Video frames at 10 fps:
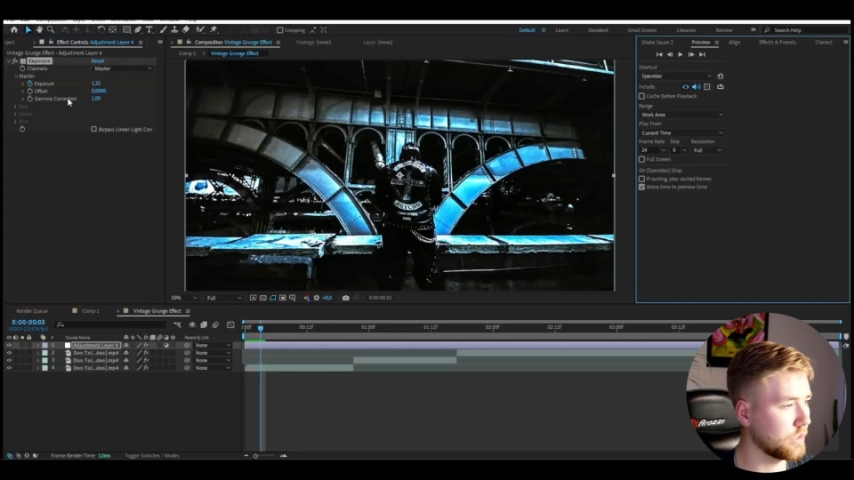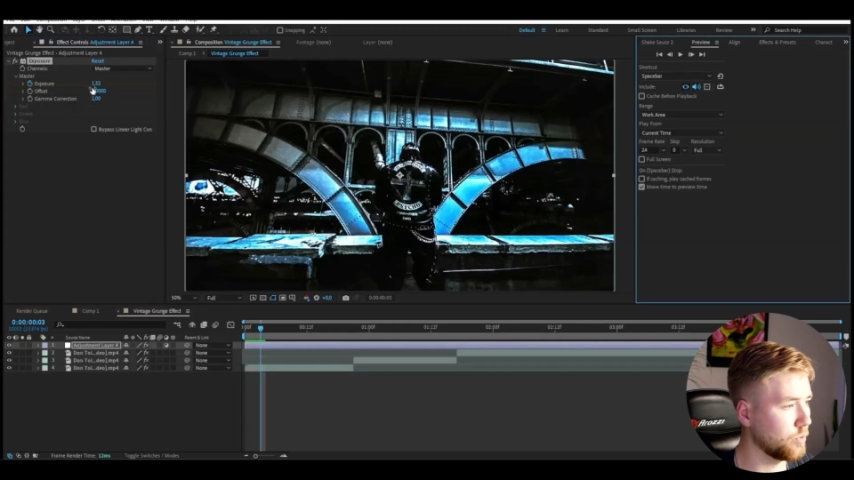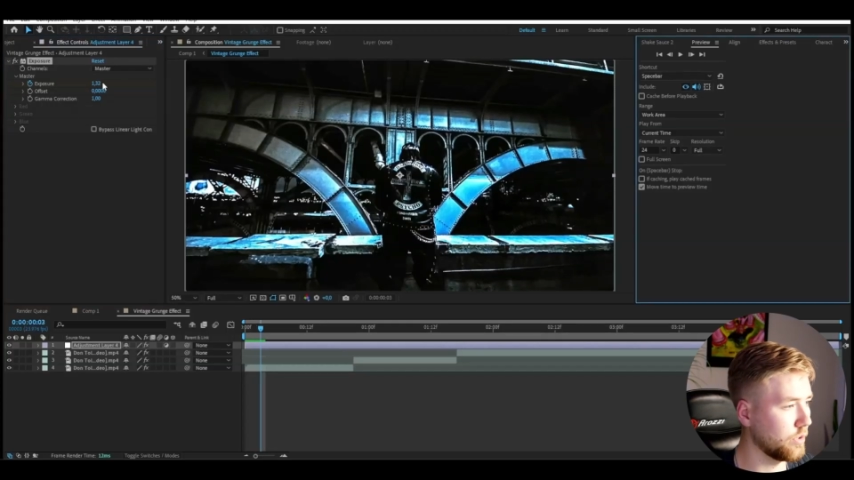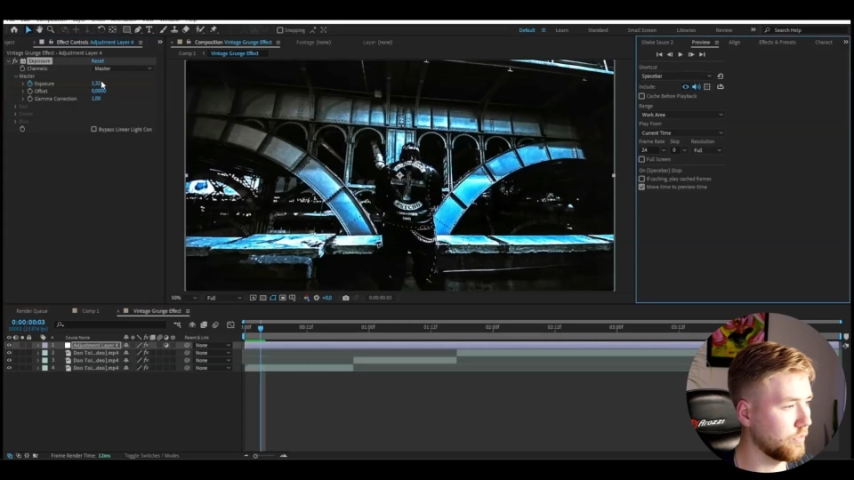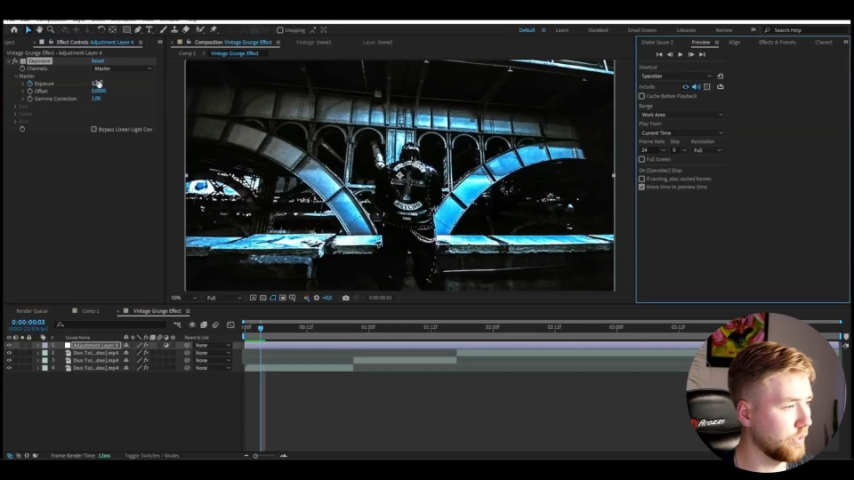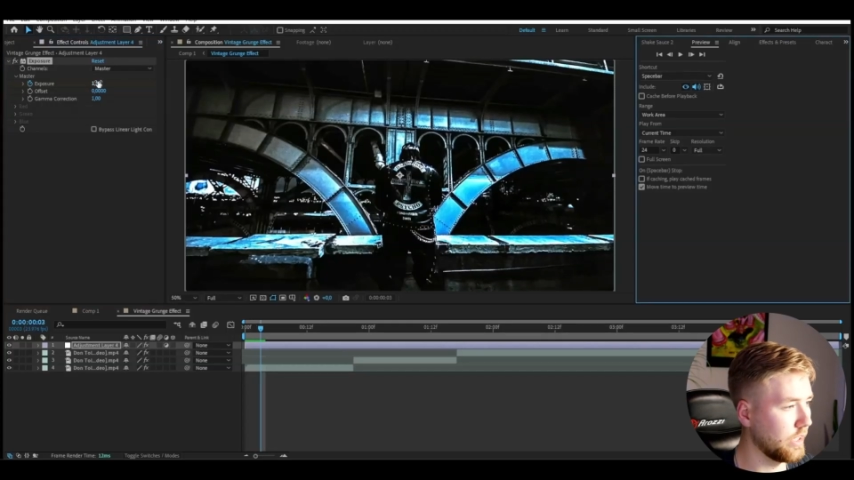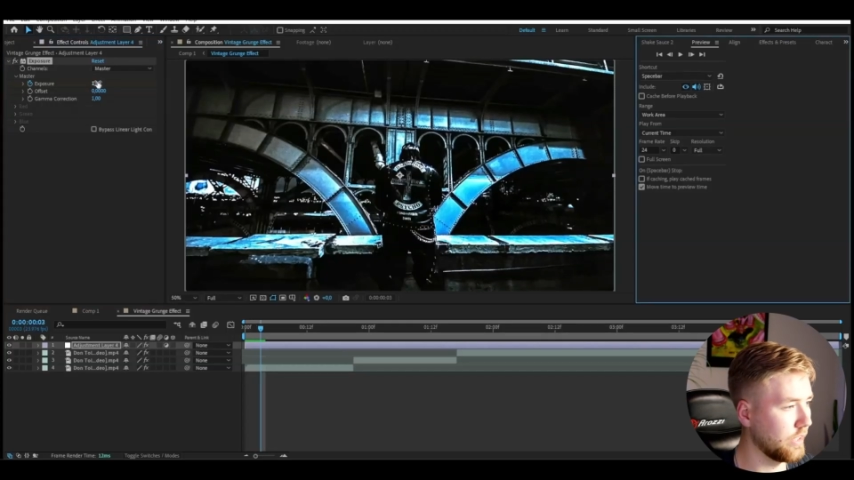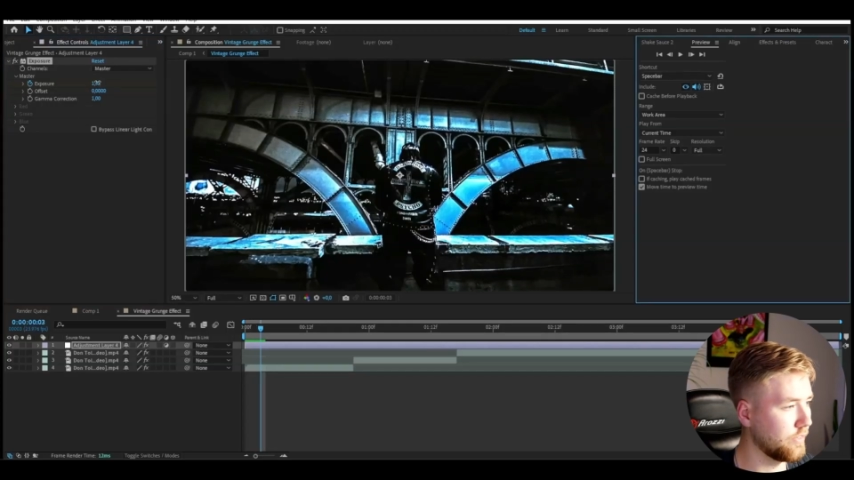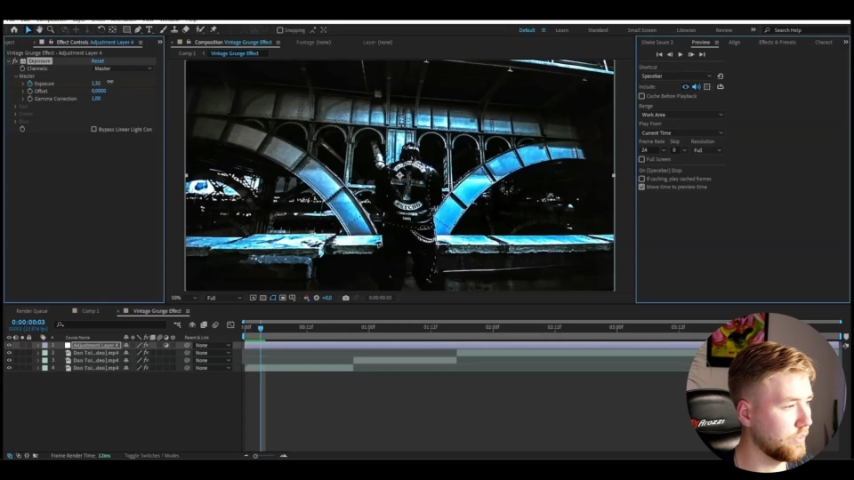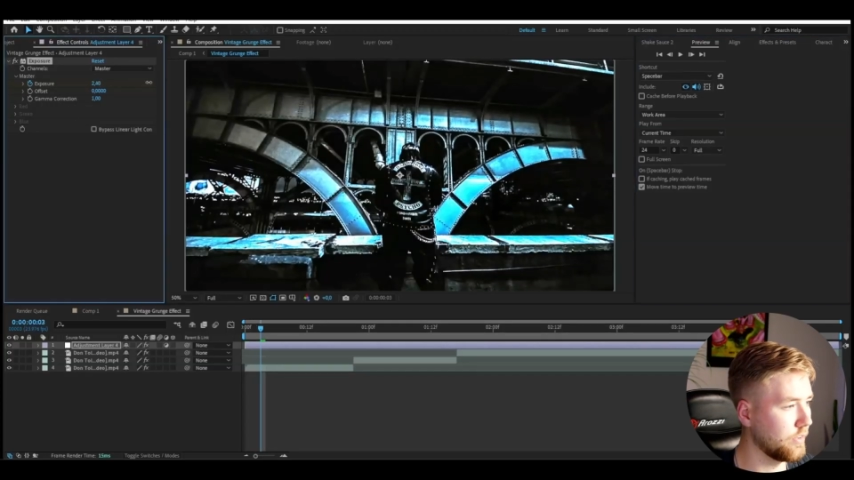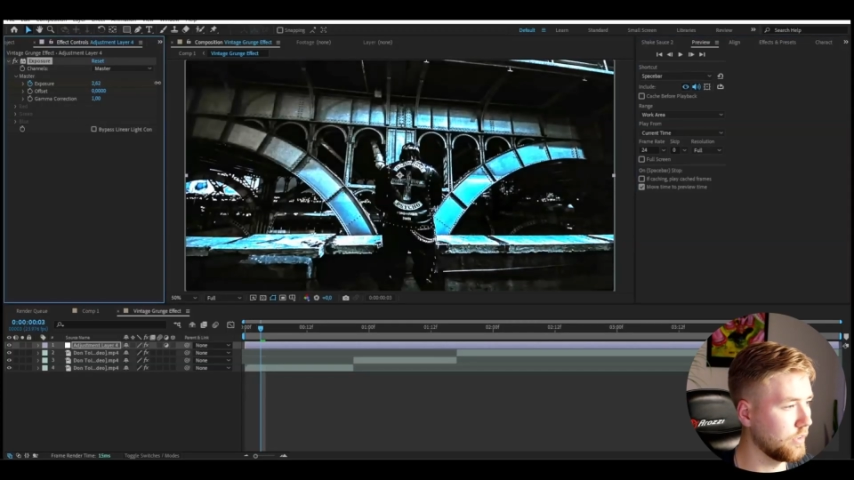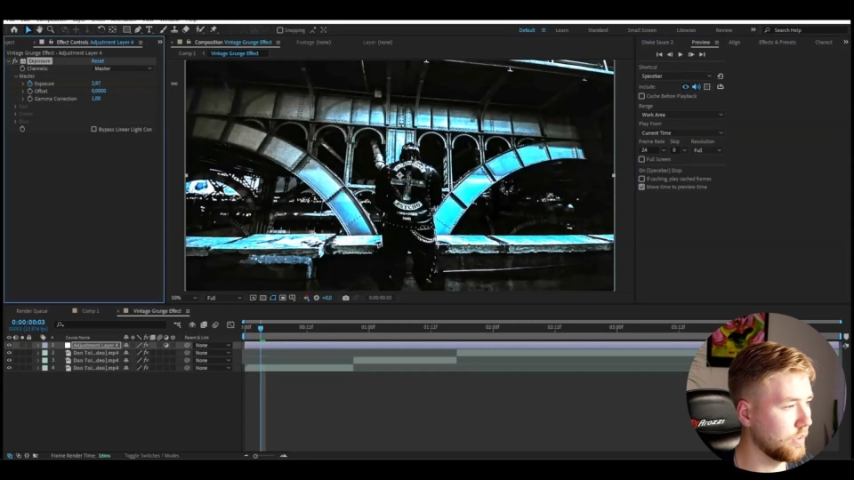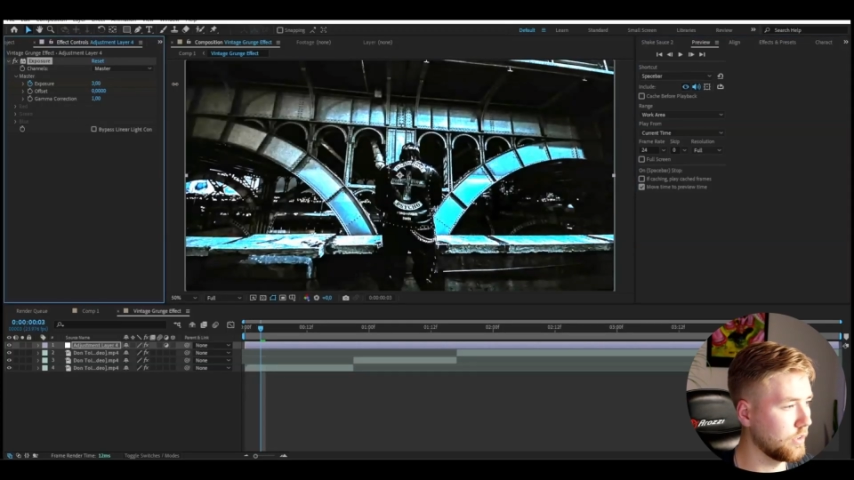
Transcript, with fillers: next one after that,